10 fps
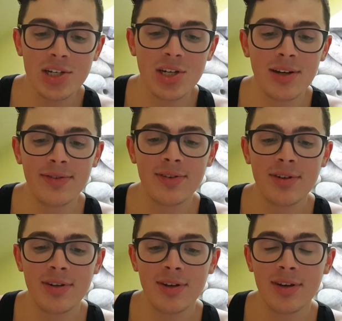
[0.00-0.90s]
Stick
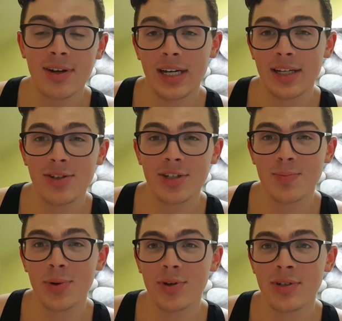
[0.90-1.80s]
shift. I
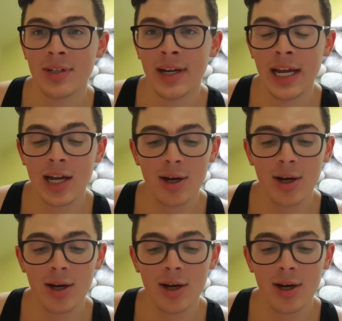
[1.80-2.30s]
just put